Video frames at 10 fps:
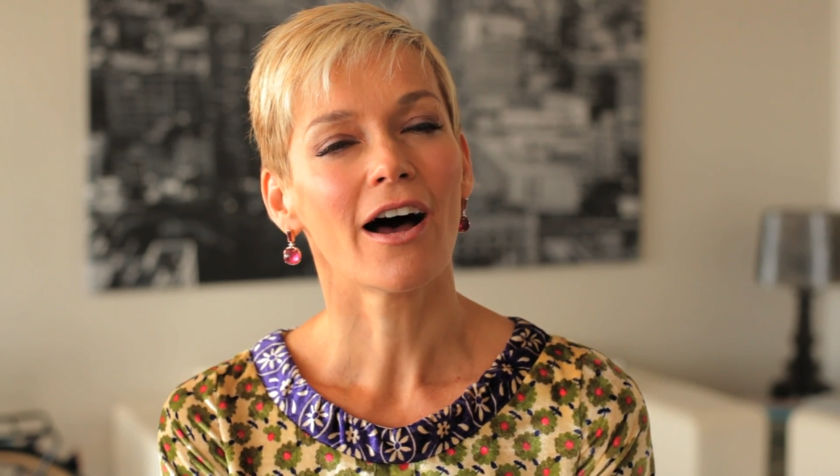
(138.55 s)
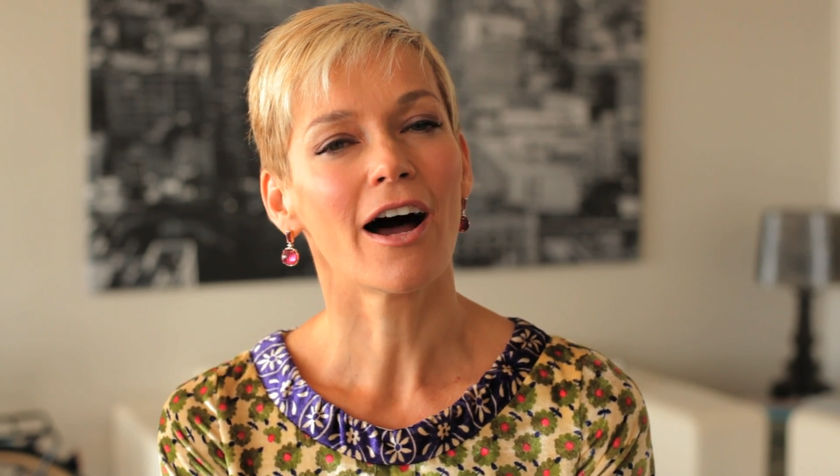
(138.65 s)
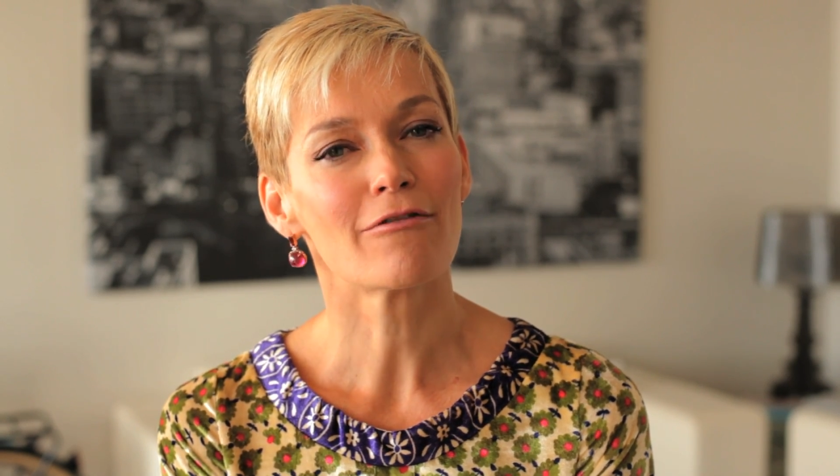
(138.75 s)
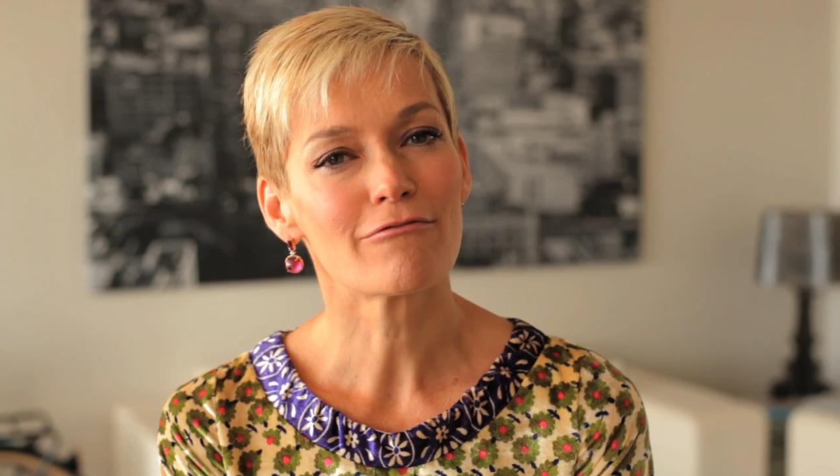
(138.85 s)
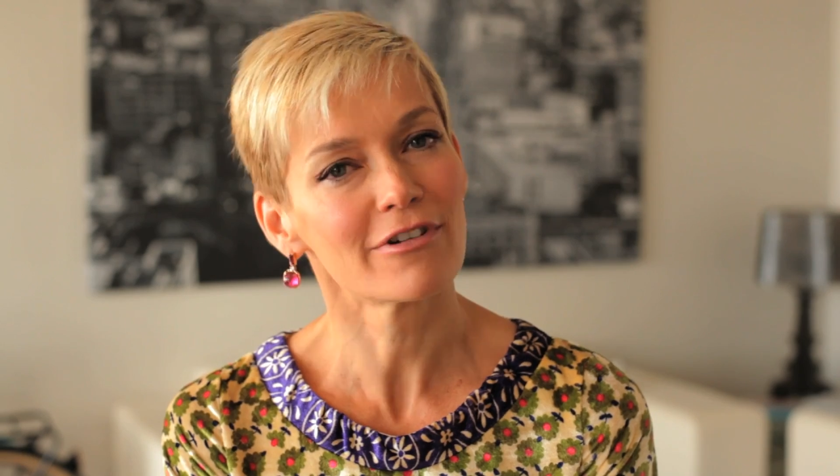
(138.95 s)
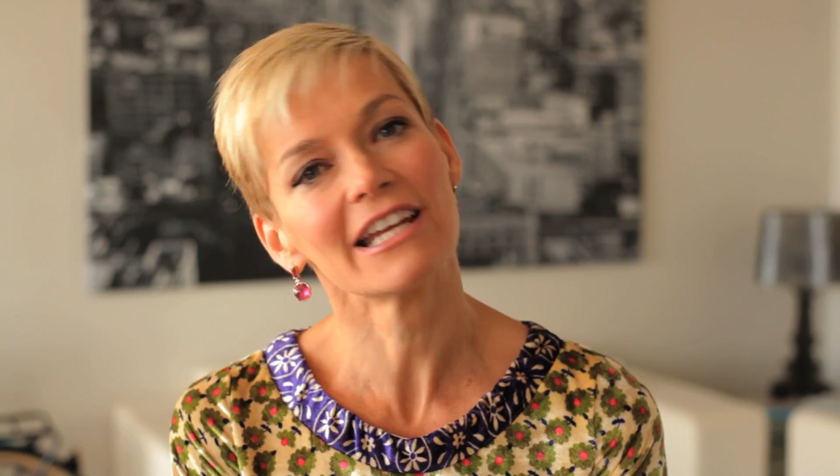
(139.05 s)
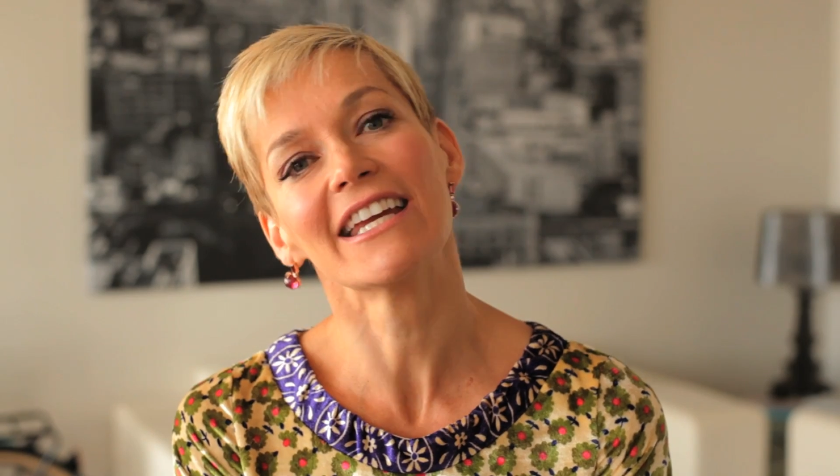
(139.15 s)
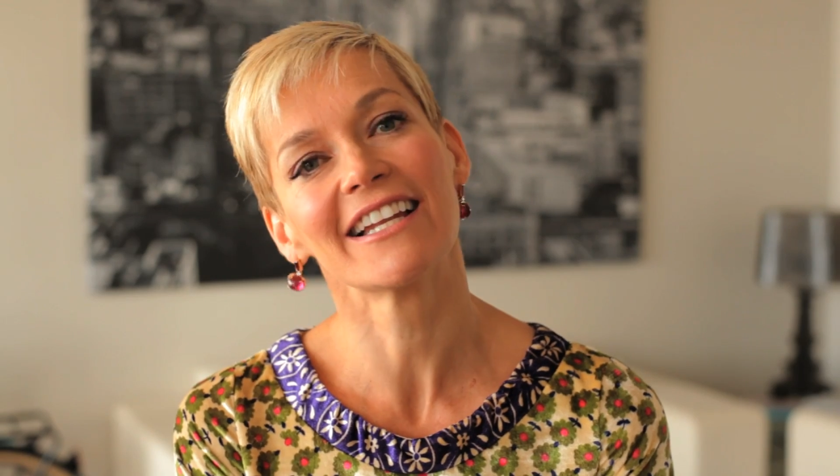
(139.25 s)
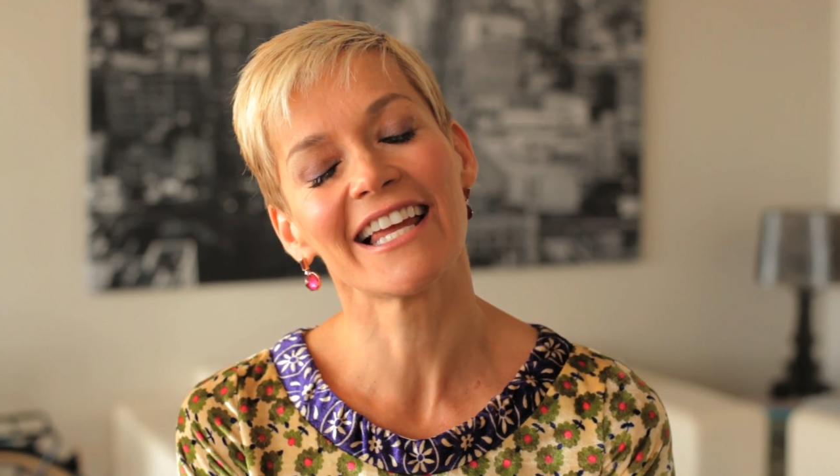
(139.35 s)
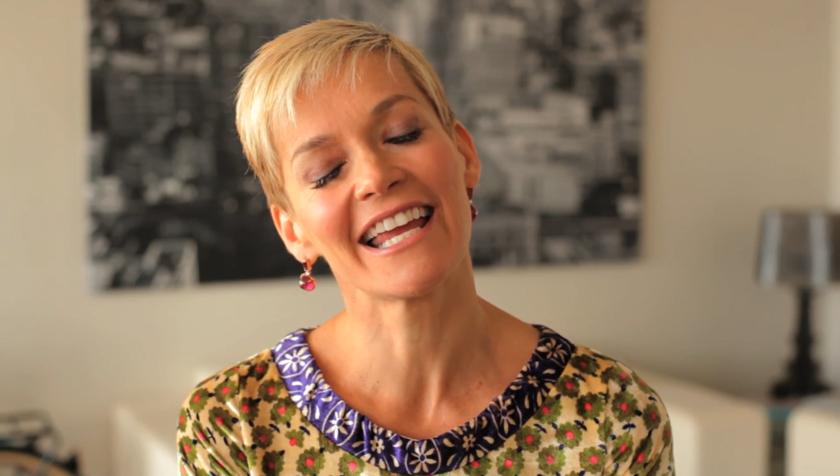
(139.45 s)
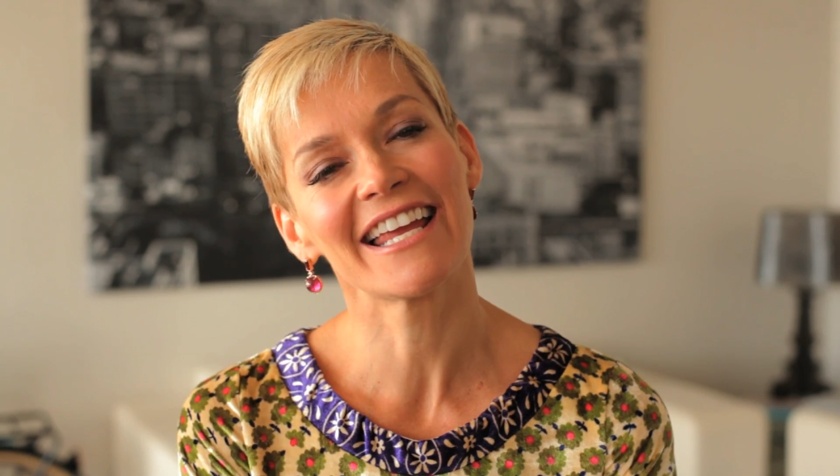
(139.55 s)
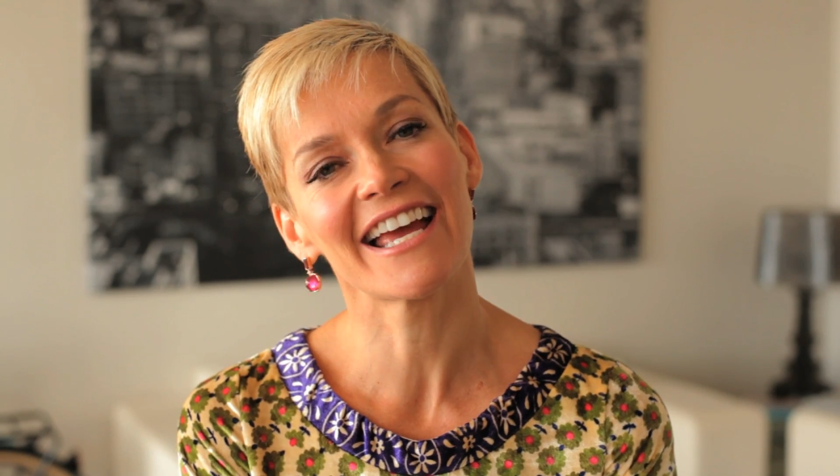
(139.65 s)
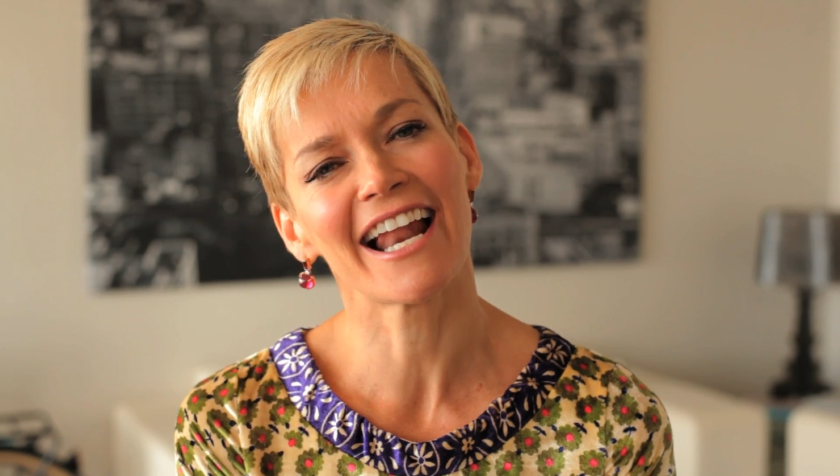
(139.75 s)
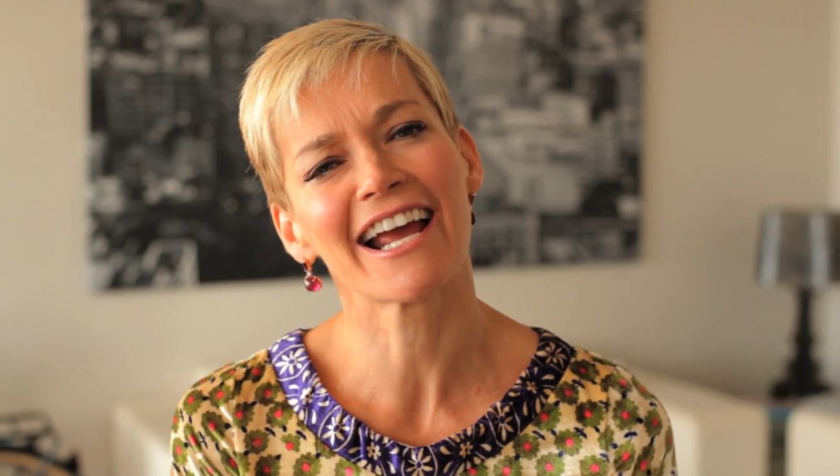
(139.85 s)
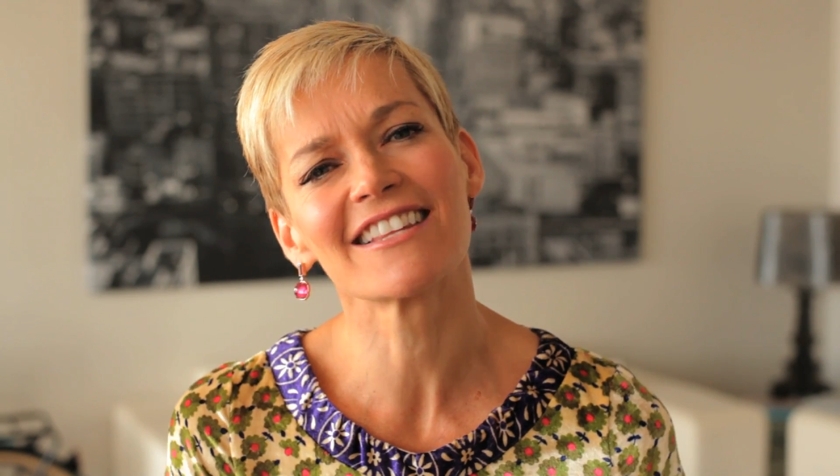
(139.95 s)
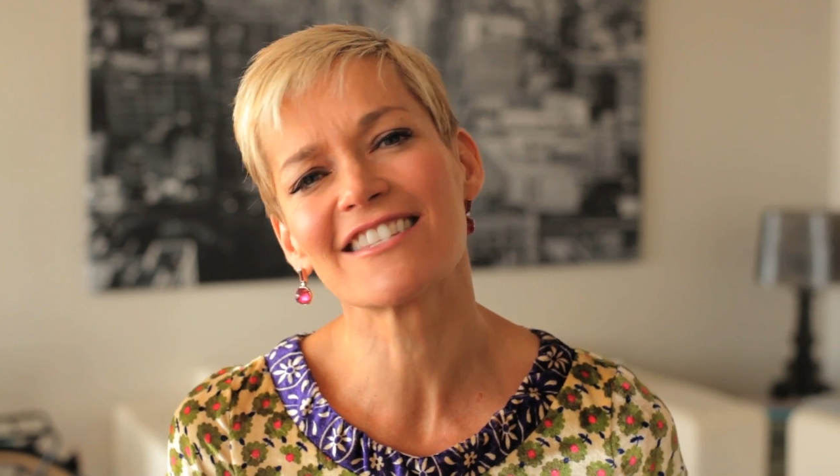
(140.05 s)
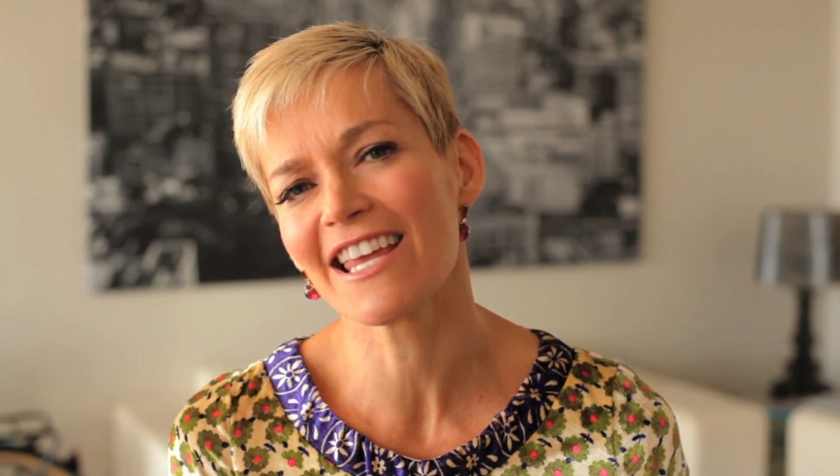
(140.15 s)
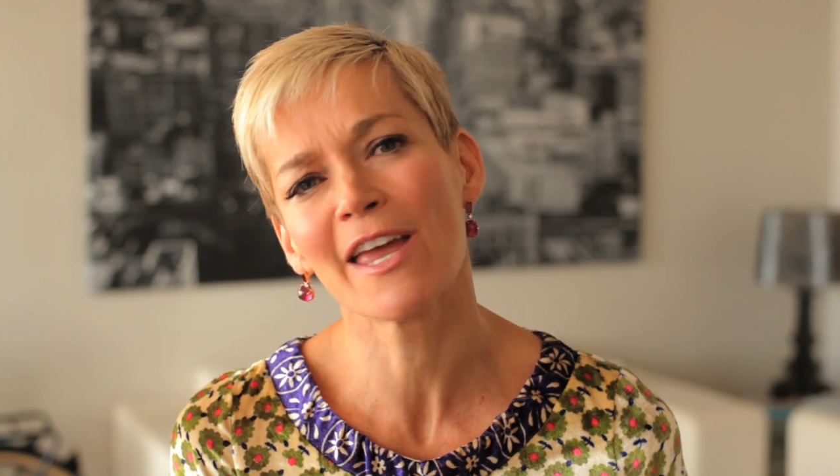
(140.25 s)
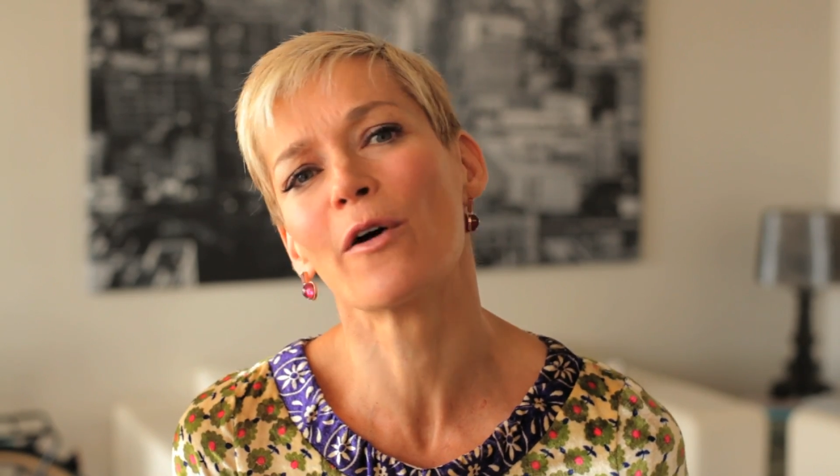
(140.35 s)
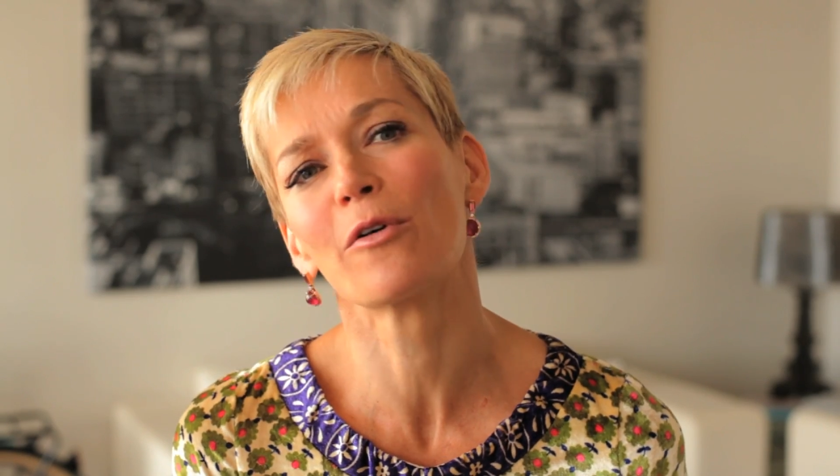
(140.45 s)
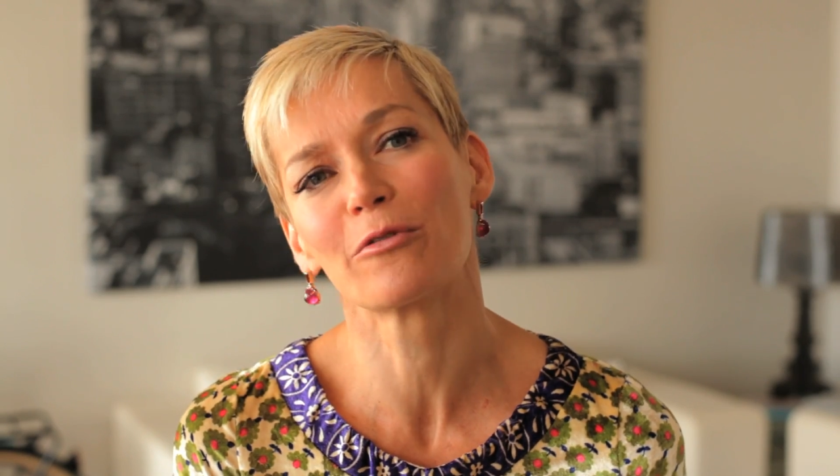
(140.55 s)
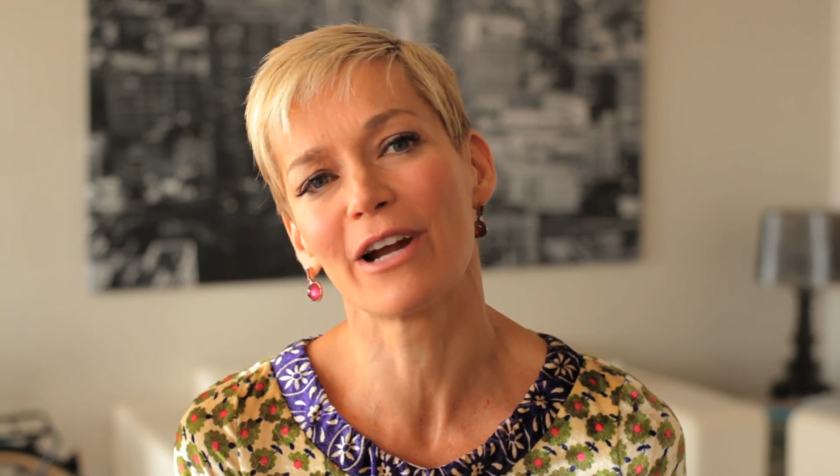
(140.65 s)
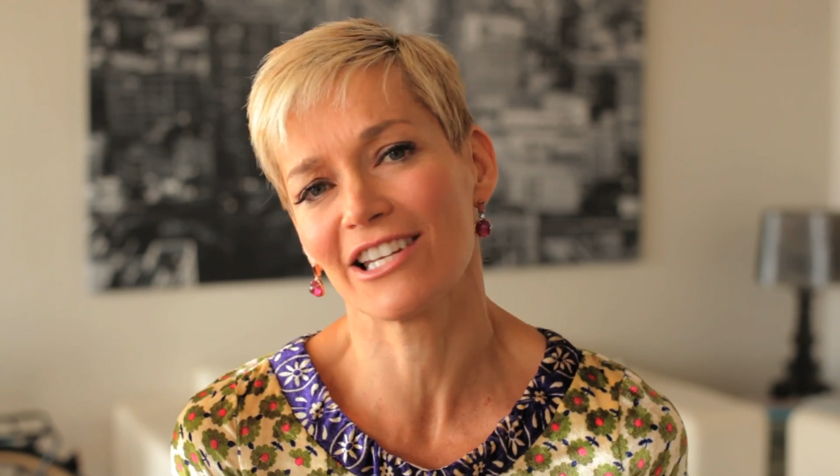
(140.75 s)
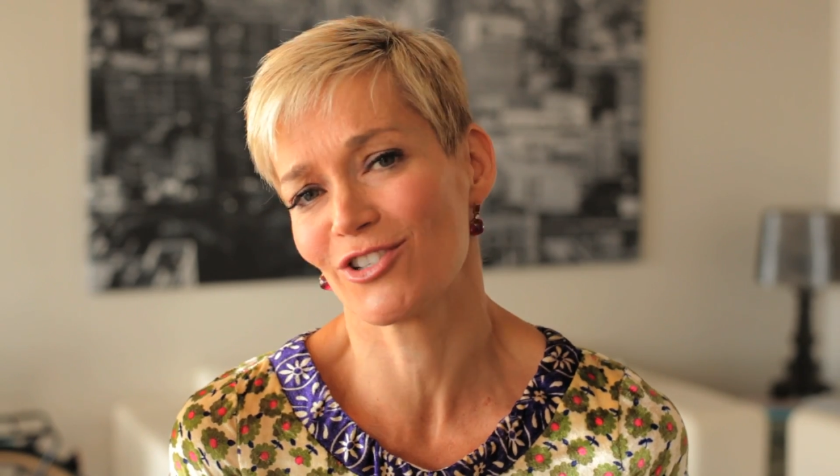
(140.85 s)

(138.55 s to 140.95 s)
I can see her already,